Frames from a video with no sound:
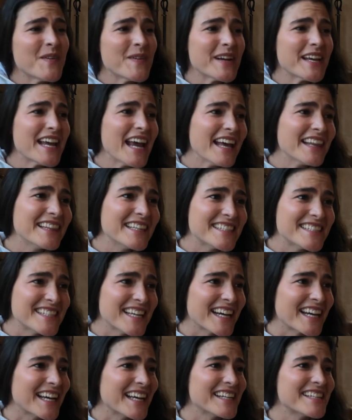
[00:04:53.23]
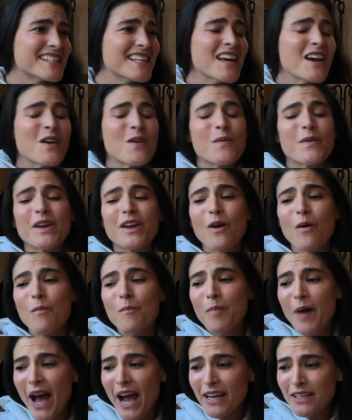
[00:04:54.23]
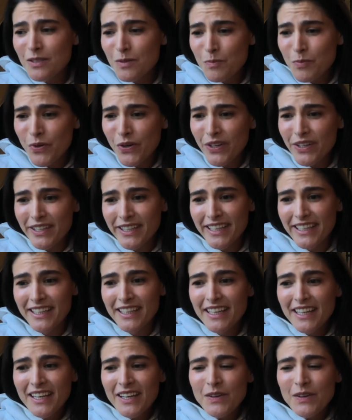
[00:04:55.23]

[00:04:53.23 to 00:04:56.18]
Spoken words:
We get the tickets. We go back to Brooklyn.